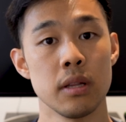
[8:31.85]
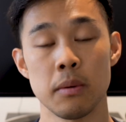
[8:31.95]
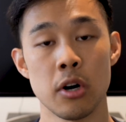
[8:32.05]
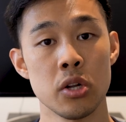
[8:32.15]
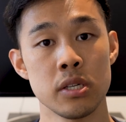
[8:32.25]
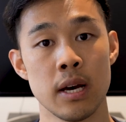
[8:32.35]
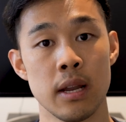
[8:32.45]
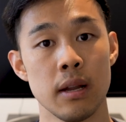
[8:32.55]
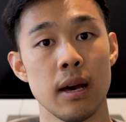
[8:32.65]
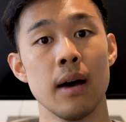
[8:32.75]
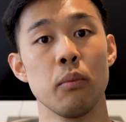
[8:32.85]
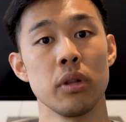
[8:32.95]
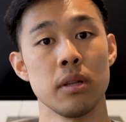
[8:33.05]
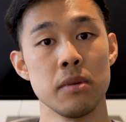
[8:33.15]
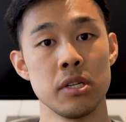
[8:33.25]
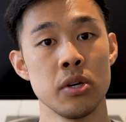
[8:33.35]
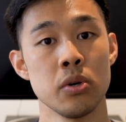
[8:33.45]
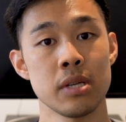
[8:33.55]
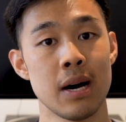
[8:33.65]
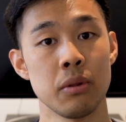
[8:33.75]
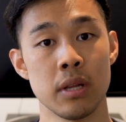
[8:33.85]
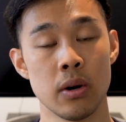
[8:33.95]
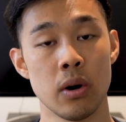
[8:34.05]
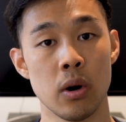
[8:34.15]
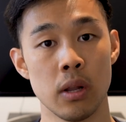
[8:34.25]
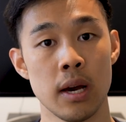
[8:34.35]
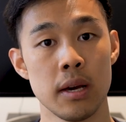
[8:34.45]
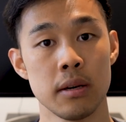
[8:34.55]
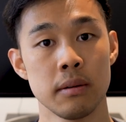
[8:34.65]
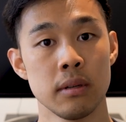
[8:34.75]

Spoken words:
the content, and what the materials out there are like,